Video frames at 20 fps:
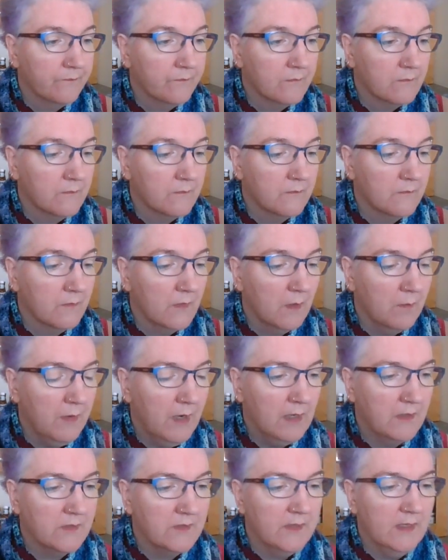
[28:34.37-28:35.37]
So you've got
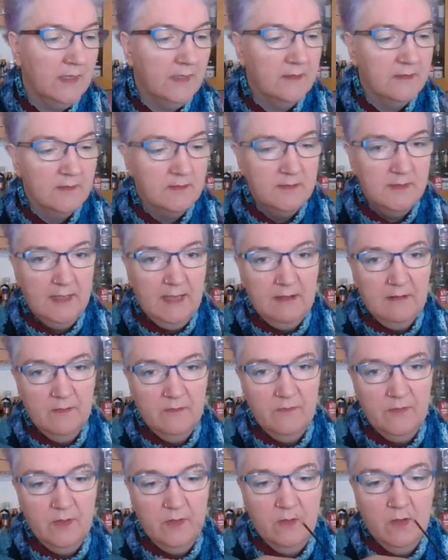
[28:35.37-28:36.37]
the thumb
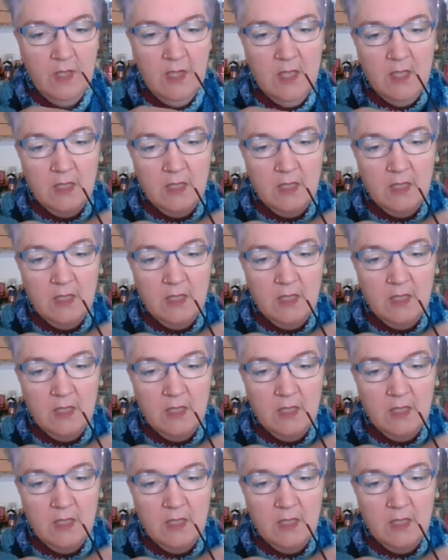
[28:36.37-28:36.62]
there,